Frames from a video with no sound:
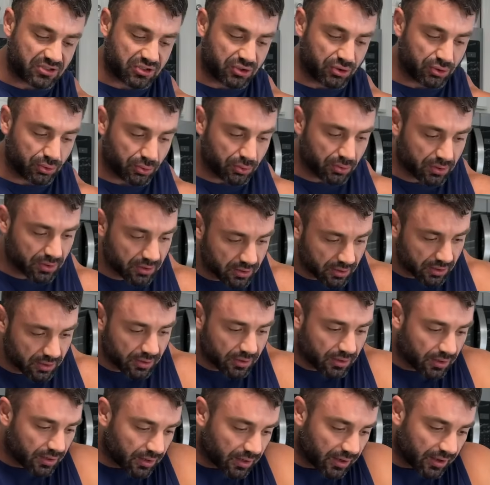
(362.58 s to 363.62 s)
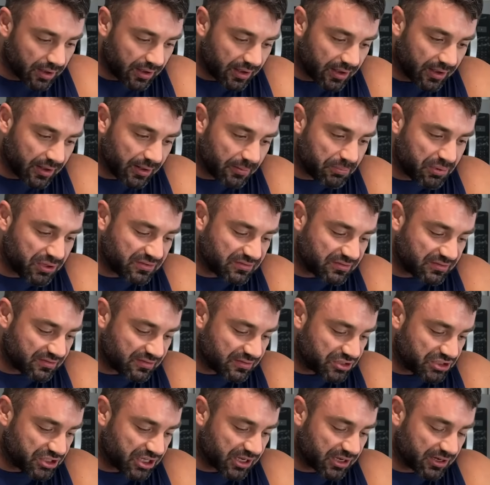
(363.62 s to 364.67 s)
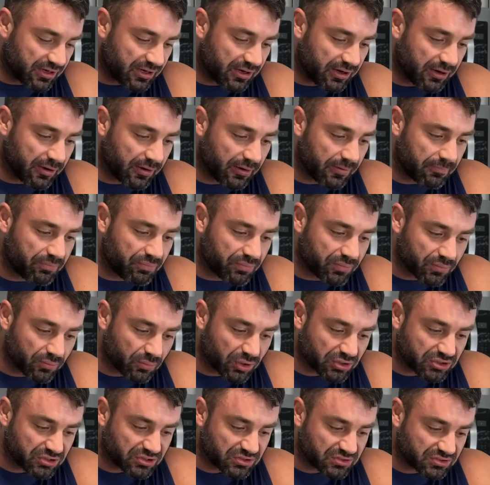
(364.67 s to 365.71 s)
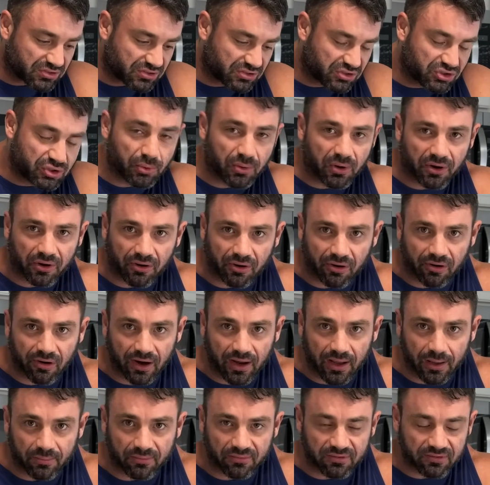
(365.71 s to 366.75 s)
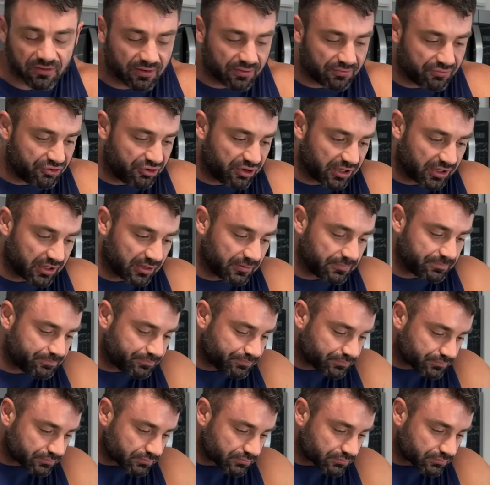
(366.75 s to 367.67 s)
2 pieces of chicken here, which is 200 grams of chicken,